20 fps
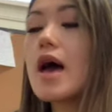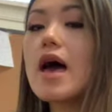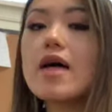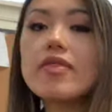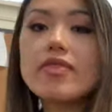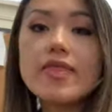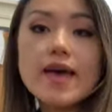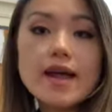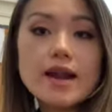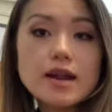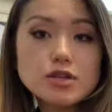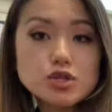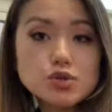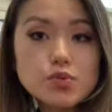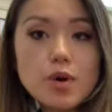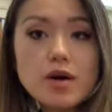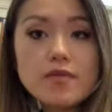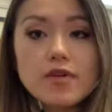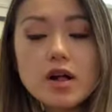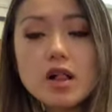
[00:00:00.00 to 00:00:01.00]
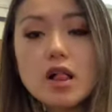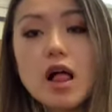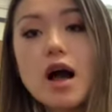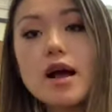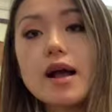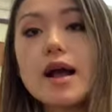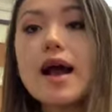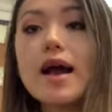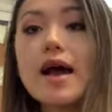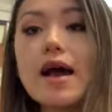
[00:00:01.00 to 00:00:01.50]
then at 12
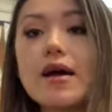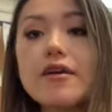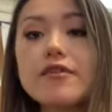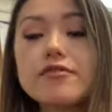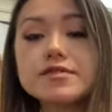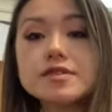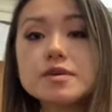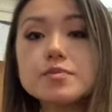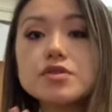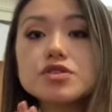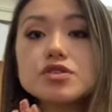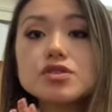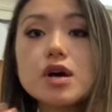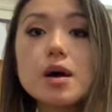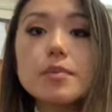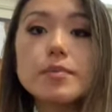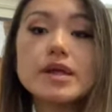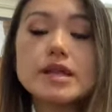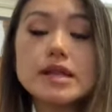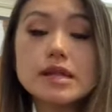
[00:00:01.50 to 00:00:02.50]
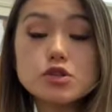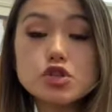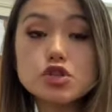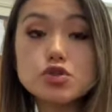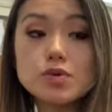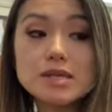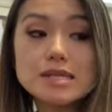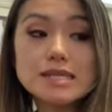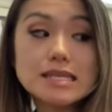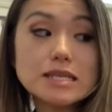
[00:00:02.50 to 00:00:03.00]
o'clock I have someone to come in and
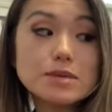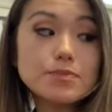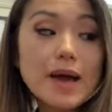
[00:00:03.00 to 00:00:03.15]
do a D